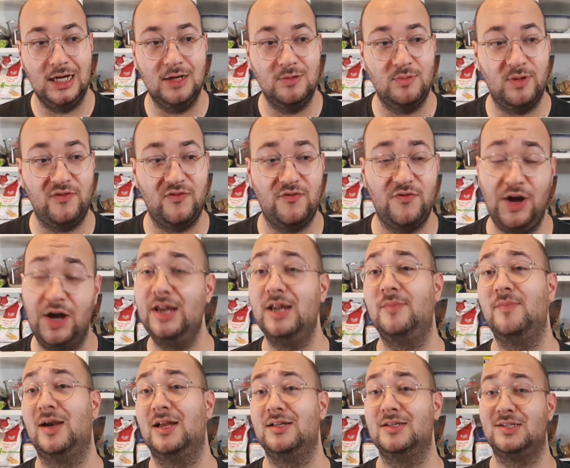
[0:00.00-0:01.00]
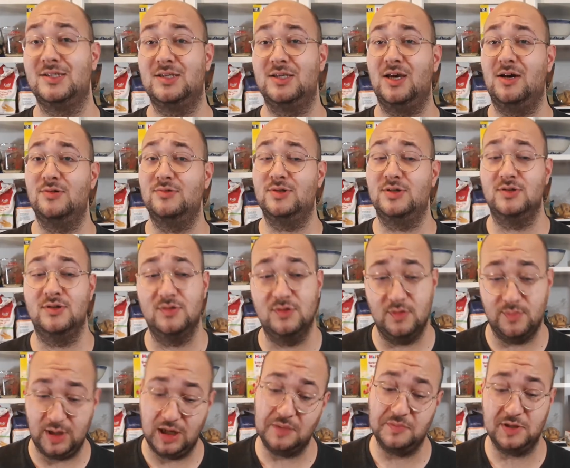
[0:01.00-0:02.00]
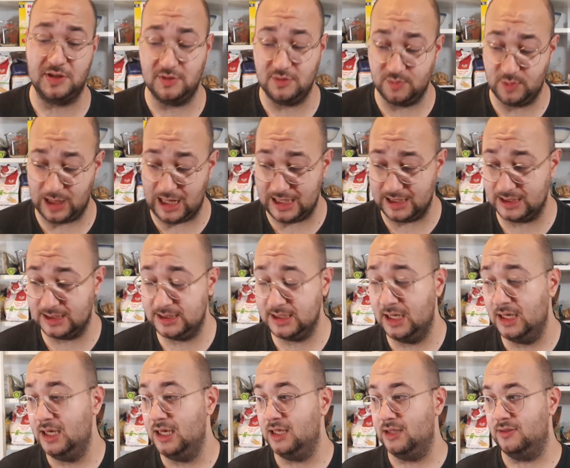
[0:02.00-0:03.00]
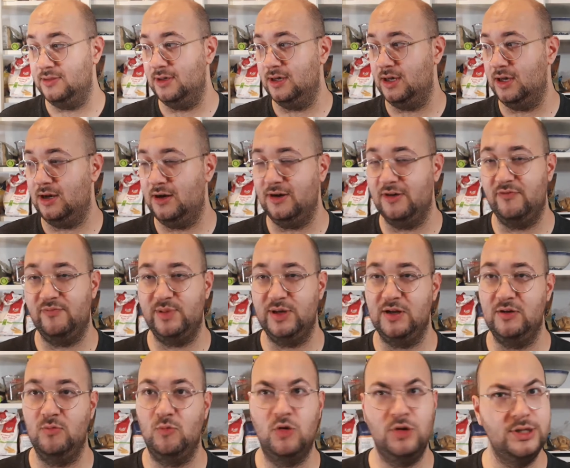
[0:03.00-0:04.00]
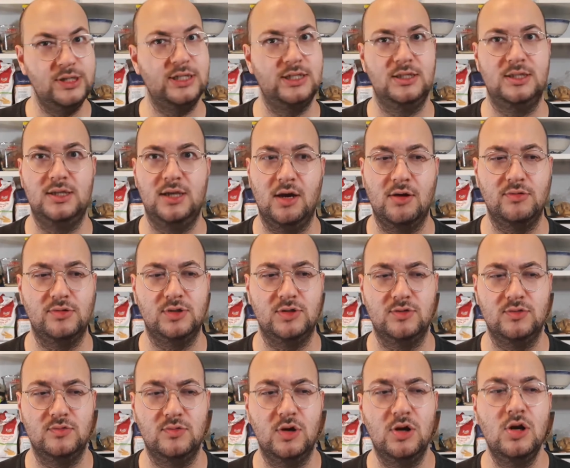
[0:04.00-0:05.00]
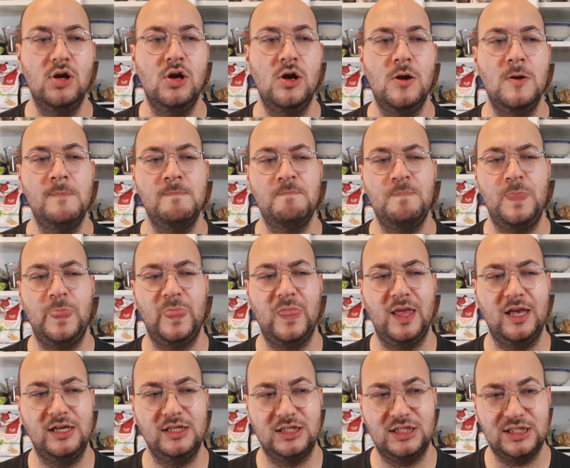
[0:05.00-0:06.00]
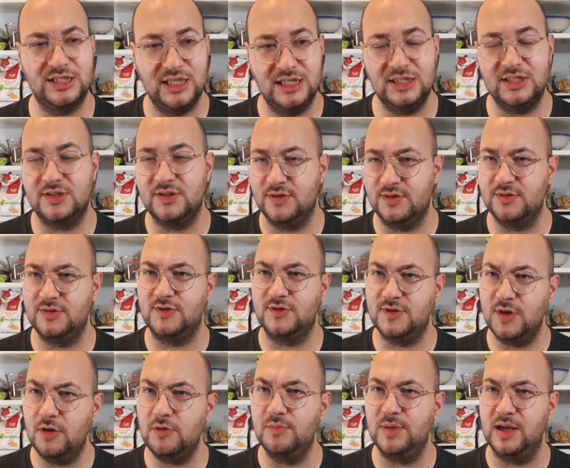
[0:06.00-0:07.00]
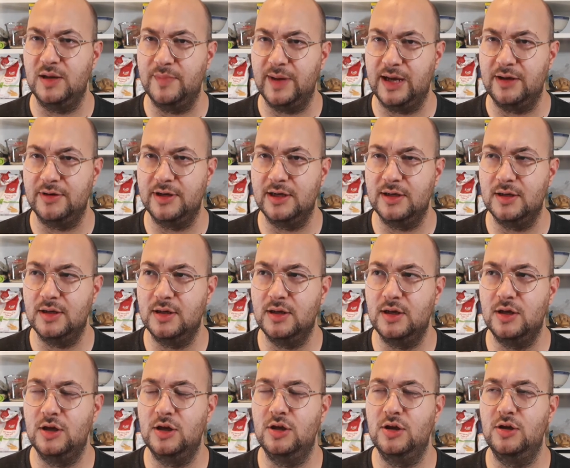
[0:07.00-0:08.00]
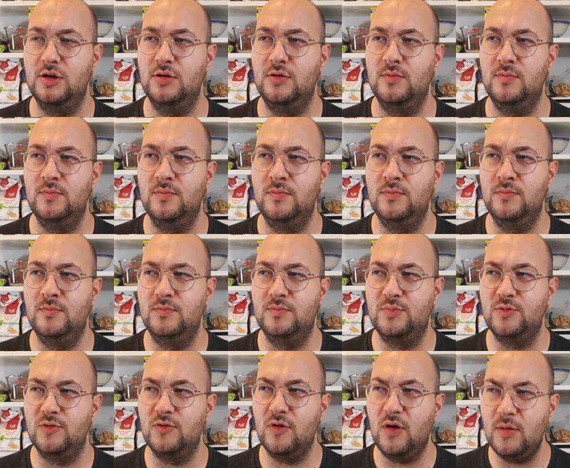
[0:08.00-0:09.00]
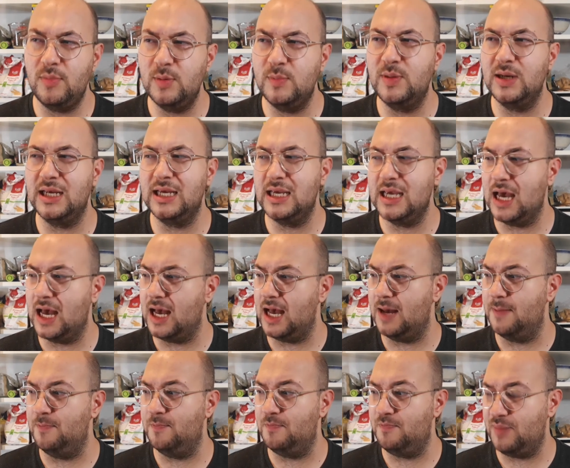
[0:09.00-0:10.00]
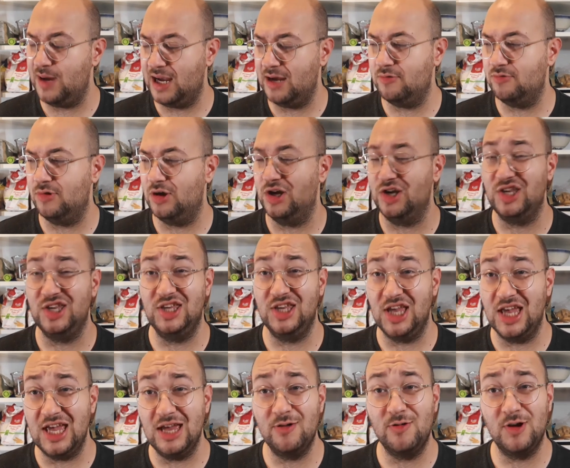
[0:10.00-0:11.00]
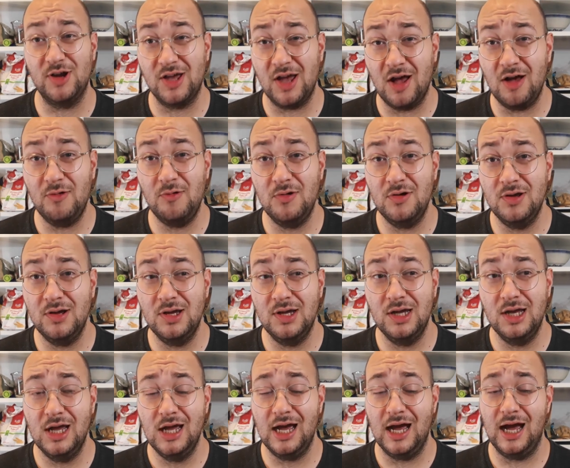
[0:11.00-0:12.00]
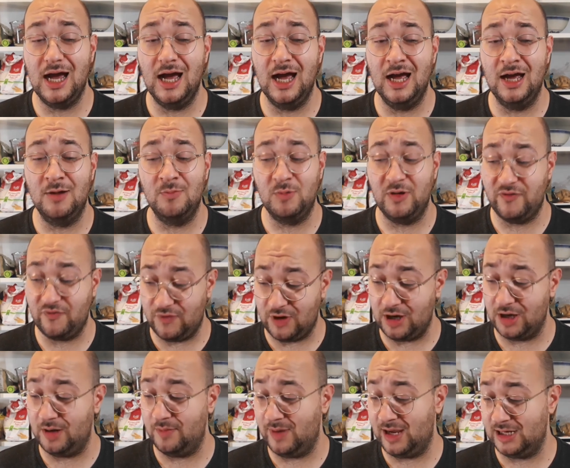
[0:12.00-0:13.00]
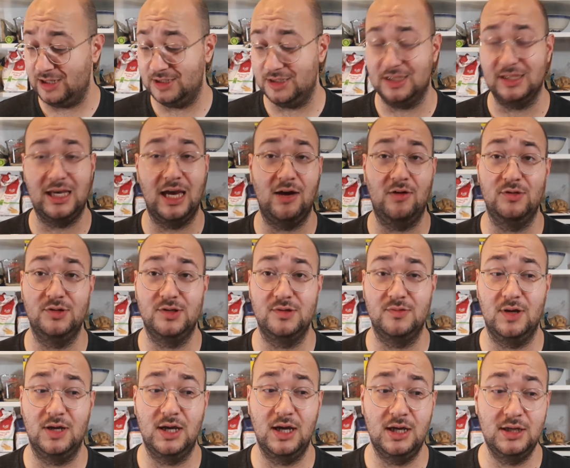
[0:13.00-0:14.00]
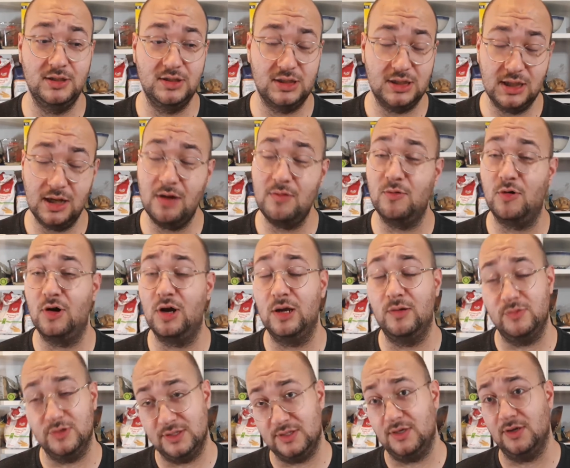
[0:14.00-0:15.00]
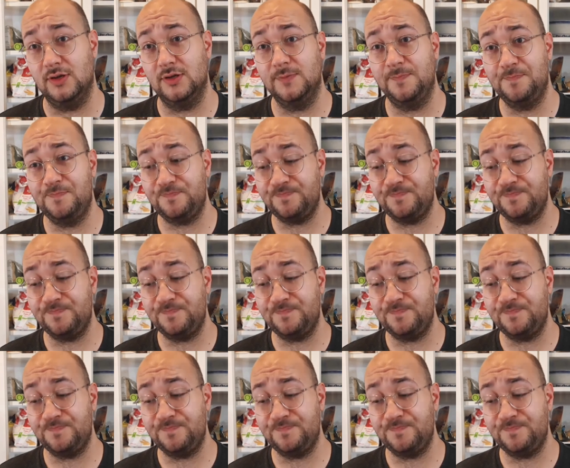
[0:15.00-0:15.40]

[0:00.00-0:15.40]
We finally managed to go to the barbecue place that I've been wanting to go to since Sigurd told me about it, probably about a year ago, and we finally managed to get onto it. And you know what? It was good.